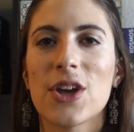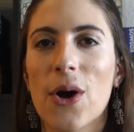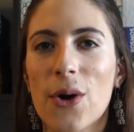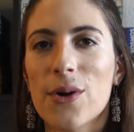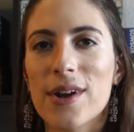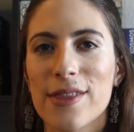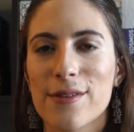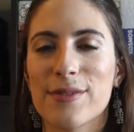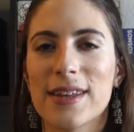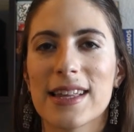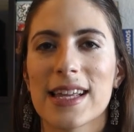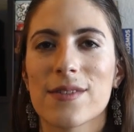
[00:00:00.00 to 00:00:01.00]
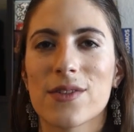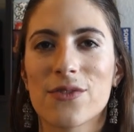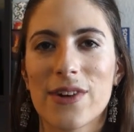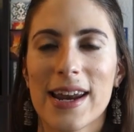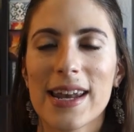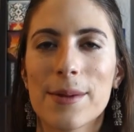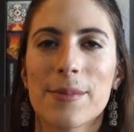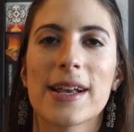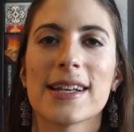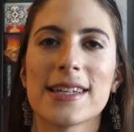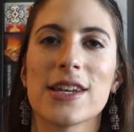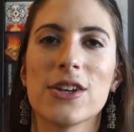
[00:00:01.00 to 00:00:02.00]
tone and the feeling of the writing
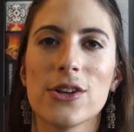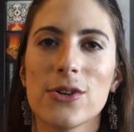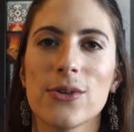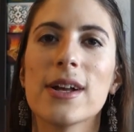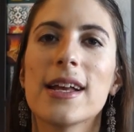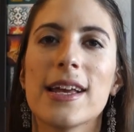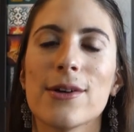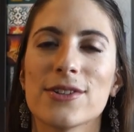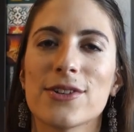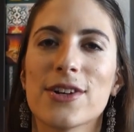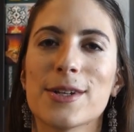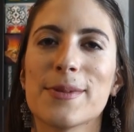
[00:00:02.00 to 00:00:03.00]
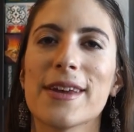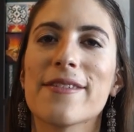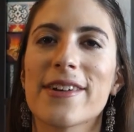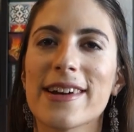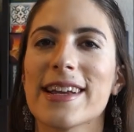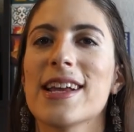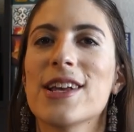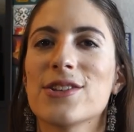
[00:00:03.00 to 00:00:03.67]
because I knew it was going to be a very